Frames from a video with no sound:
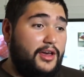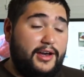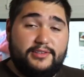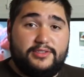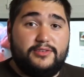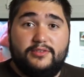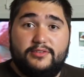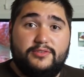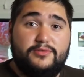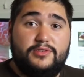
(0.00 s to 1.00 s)
I just started
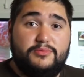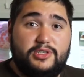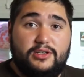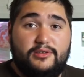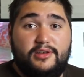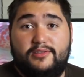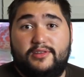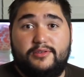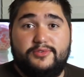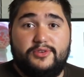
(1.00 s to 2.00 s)
this YouTube channel. I didn't
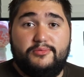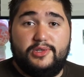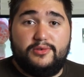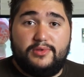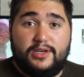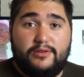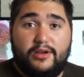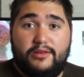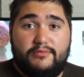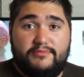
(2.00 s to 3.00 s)
think it was going to be doing that
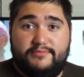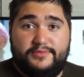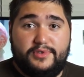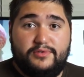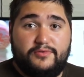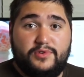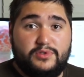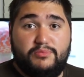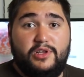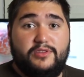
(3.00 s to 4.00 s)
great, the
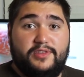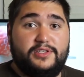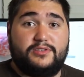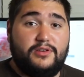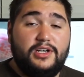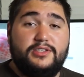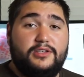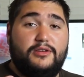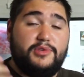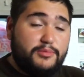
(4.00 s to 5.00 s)
first month. That's
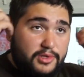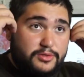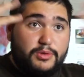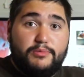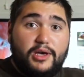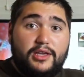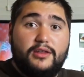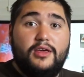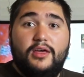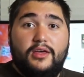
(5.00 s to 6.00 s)
crazy. I mean, it blows my mind.
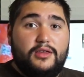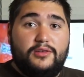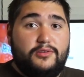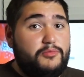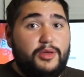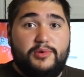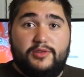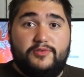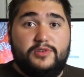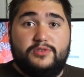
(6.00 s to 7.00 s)
Maybe in
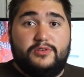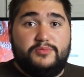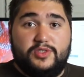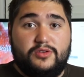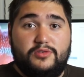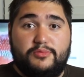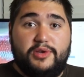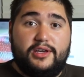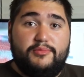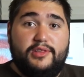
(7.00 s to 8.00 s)
the future I'm just going to look
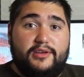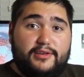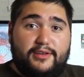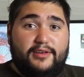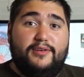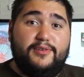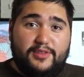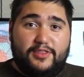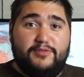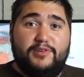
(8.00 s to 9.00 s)
back and be like, oh,
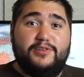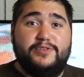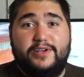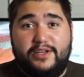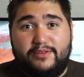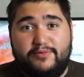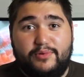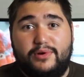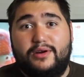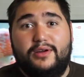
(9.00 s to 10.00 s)

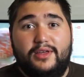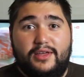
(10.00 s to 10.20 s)
384